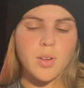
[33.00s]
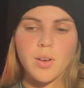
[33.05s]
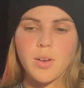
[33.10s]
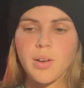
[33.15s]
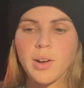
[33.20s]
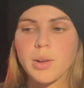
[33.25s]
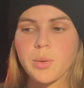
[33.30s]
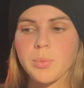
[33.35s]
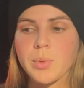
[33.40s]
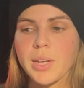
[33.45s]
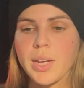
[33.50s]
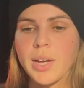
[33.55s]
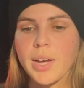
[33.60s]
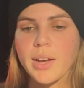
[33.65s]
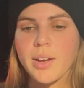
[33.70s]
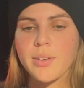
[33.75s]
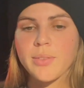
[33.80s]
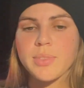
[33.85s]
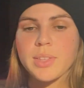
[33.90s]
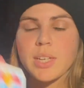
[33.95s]
right, we
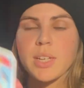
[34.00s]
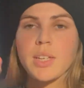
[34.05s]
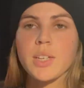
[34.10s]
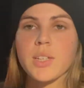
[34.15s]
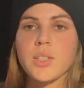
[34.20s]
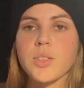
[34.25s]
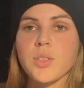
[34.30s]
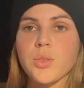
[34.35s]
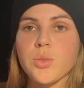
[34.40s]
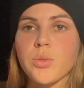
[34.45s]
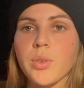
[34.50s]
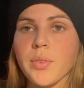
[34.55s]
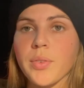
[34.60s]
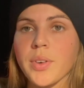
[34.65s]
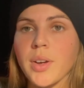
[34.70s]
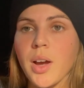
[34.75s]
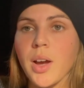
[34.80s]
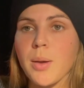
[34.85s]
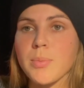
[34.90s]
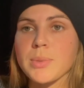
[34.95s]
have the Two of
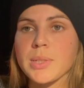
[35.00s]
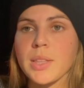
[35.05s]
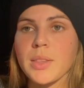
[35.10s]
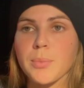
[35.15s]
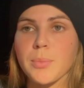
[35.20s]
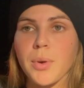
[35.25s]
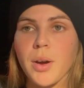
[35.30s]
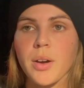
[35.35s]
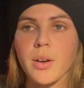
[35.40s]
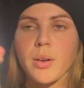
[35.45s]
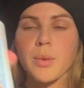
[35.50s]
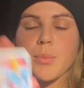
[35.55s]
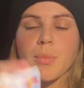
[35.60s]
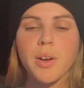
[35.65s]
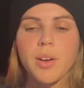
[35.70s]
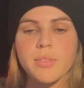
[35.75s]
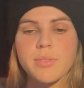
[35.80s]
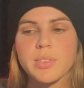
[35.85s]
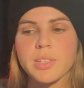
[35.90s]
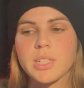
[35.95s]
Cups at the bottom
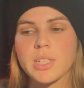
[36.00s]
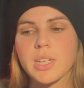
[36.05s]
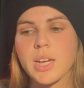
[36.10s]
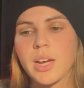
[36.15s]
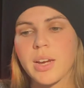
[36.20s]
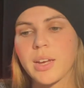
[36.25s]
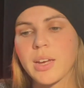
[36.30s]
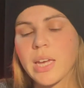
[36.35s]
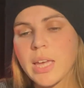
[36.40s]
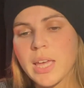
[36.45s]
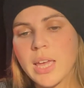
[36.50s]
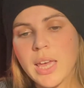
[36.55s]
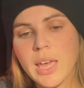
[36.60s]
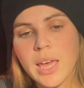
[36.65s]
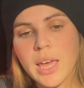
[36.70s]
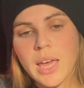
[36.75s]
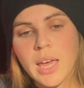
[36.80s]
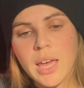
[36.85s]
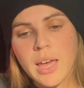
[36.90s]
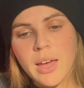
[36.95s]
of the deck.
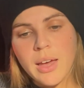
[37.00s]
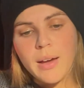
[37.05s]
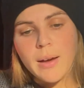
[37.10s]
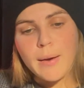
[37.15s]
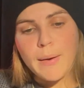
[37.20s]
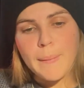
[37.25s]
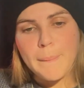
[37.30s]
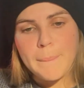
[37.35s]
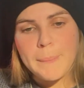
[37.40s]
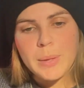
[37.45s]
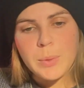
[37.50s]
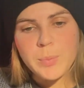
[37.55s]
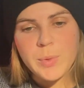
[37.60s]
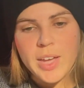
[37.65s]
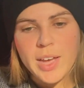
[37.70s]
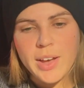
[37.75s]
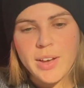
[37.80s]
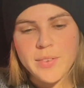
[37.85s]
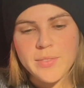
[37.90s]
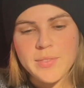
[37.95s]
Um, and we
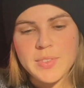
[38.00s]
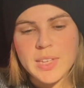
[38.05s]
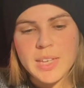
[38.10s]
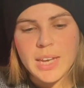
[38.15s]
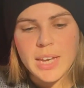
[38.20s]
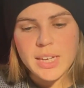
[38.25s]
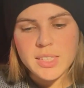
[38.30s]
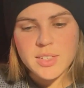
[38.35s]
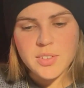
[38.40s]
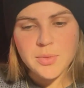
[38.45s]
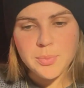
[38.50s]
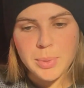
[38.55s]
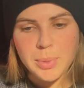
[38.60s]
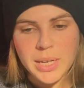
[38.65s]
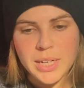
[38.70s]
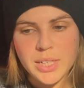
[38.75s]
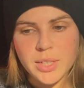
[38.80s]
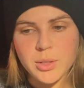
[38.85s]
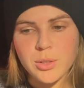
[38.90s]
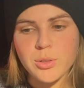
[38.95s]
have the Ace of
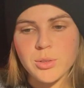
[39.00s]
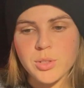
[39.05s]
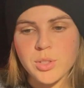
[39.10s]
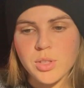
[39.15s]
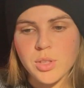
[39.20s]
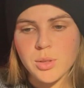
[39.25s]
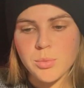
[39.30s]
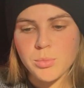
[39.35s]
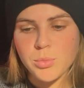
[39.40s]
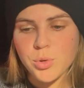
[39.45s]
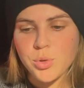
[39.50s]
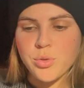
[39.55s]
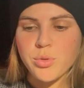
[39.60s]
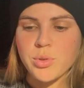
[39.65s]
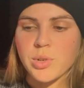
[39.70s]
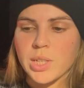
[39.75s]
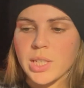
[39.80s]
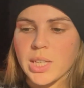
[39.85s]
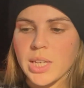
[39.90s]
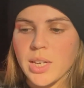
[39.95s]
Pentacles, the
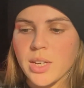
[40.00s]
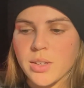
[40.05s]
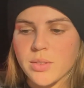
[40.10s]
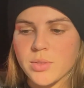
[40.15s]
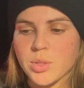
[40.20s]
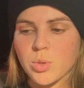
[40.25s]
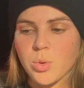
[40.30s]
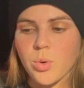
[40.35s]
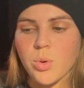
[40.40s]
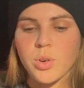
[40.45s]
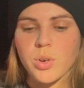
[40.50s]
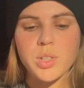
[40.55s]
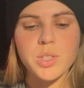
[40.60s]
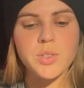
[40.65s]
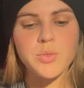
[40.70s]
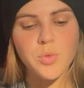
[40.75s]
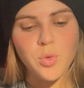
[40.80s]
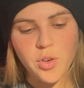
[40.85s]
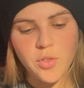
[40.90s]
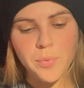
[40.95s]
Moon, King of Swords,
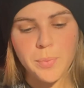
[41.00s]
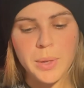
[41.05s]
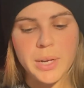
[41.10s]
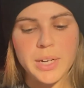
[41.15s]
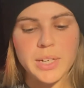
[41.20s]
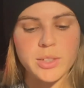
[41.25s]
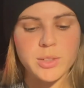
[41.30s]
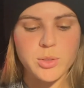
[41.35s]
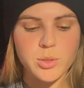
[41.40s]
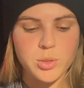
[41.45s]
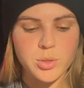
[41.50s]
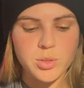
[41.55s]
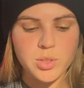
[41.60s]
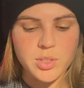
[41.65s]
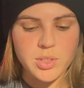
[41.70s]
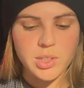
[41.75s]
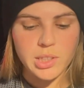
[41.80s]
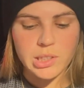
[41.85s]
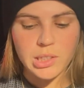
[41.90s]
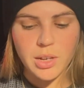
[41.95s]
Four of Pentacles,
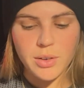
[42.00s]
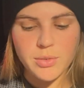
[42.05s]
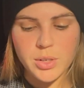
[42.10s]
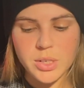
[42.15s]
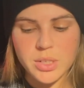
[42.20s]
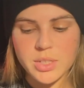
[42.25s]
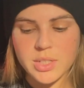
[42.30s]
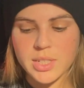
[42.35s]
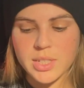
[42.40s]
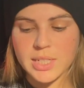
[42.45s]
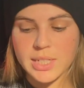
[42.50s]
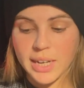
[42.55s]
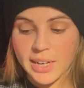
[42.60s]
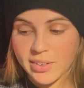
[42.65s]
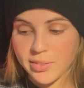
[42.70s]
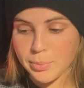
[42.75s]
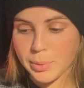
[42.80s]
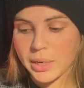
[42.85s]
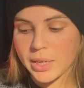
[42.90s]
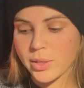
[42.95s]
the Lovers, Knight
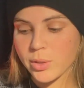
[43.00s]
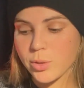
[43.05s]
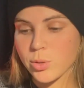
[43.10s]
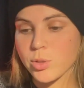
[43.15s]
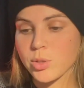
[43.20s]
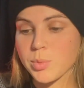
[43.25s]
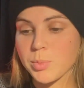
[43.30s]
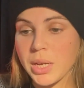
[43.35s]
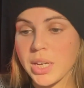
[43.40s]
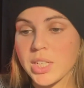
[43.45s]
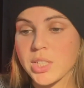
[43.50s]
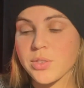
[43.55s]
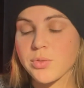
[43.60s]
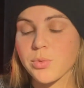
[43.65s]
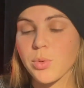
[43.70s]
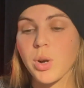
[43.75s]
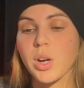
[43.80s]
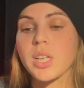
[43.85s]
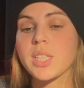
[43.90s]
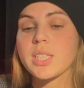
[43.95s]
of Pentacles, Page of
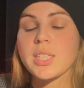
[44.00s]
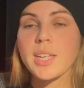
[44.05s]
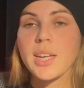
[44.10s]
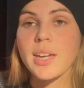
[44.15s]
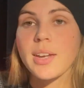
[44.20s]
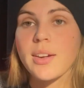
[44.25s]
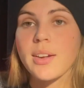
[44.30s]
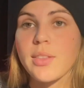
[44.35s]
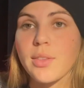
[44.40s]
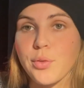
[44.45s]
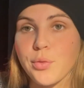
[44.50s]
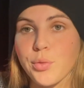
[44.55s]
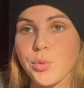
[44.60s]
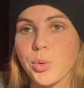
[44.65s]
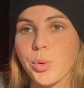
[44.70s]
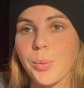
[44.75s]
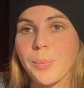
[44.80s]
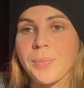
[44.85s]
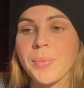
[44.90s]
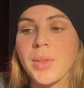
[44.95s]
Wands, and the
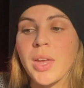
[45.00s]
Fool.